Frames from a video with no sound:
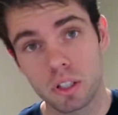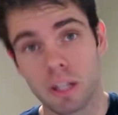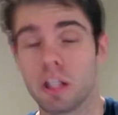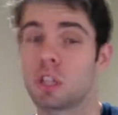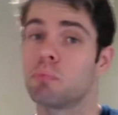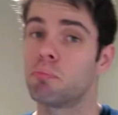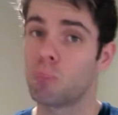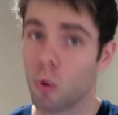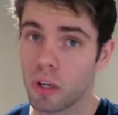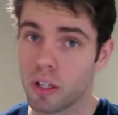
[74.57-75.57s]
and this
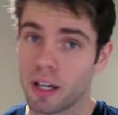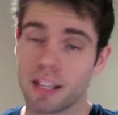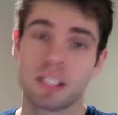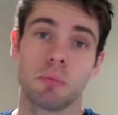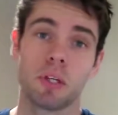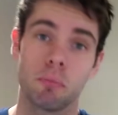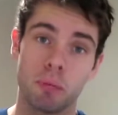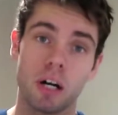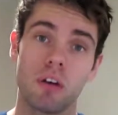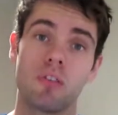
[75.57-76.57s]
point has to be
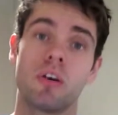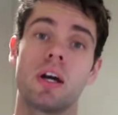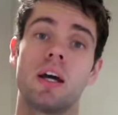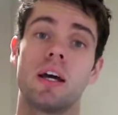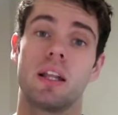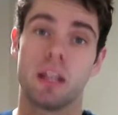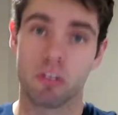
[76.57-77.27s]
above the